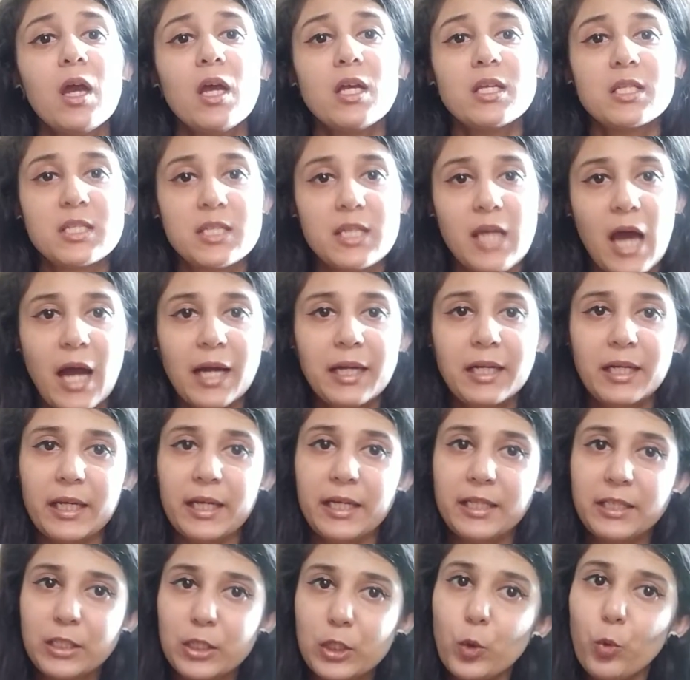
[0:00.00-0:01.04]
start
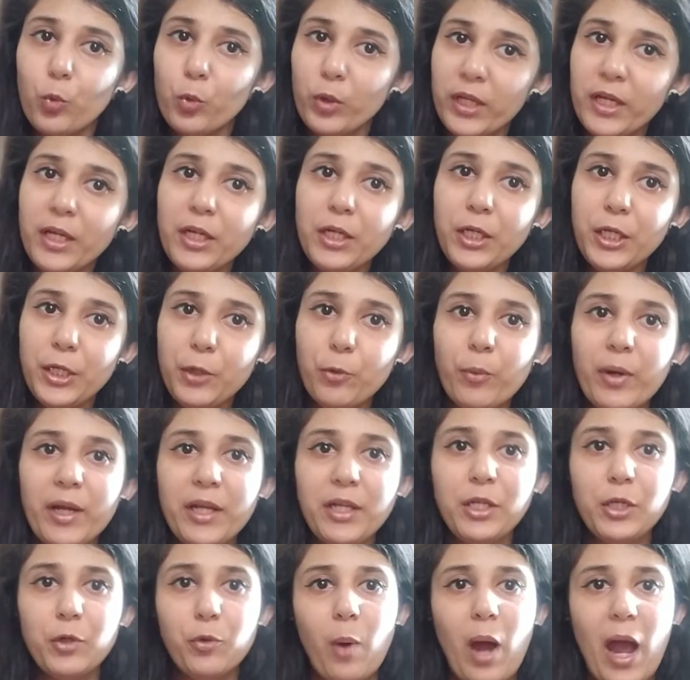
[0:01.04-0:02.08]
including new
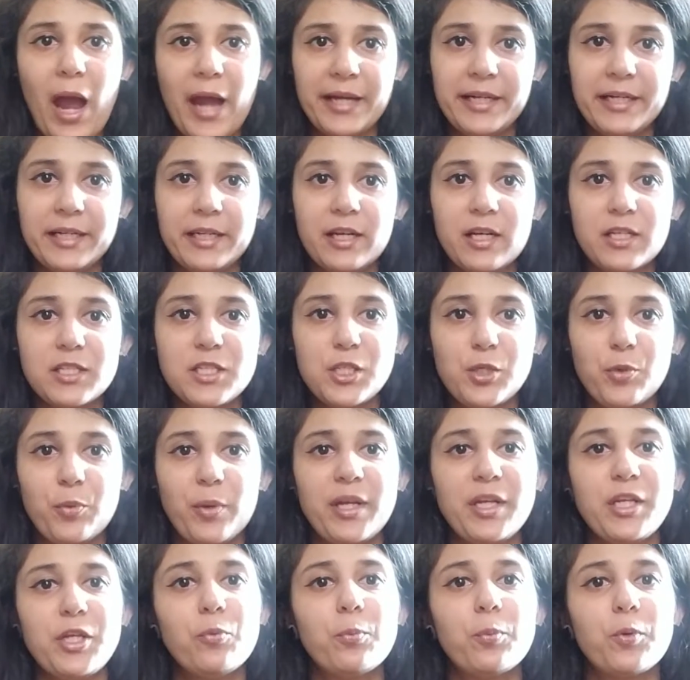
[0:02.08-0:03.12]
and new ideas, new
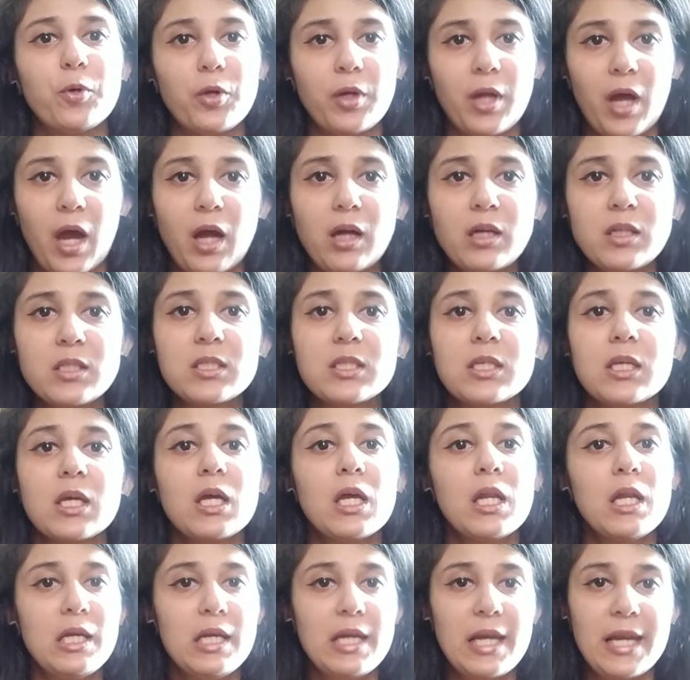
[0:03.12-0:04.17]
and new products
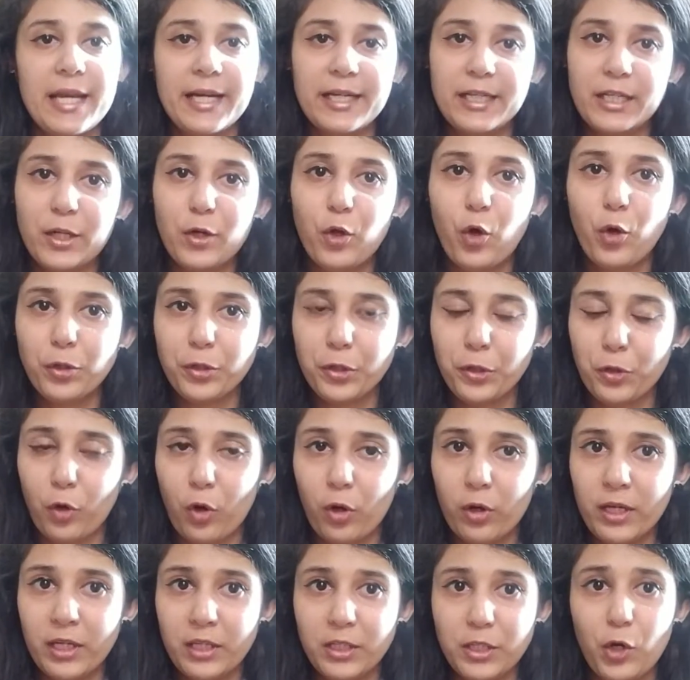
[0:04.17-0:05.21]
later on
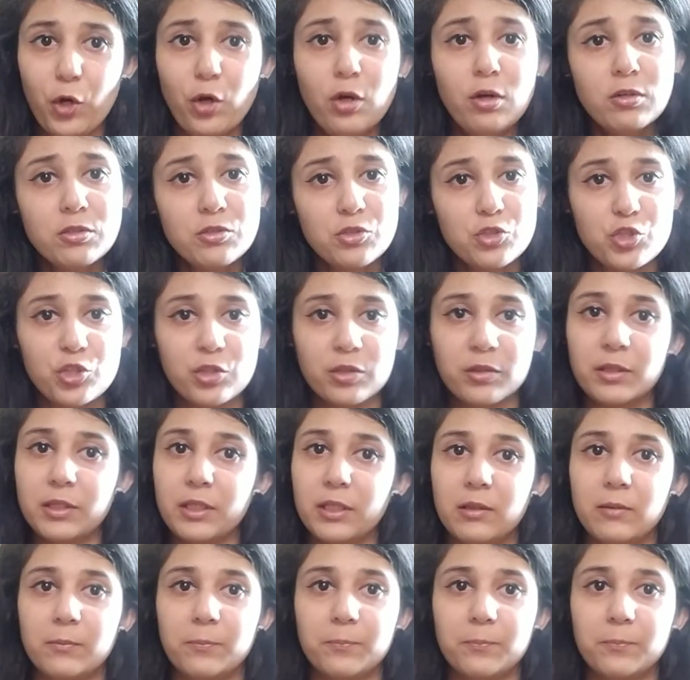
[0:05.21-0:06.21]
in your journey.